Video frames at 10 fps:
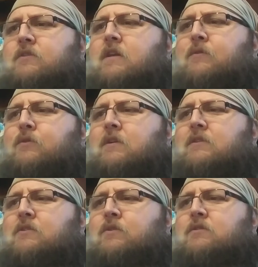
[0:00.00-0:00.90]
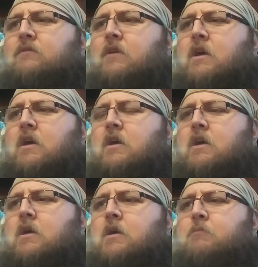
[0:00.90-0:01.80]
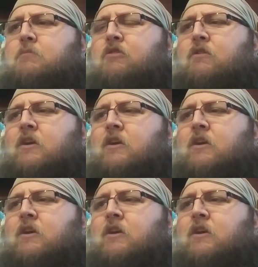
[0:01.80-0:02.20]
get a free exclusive Pro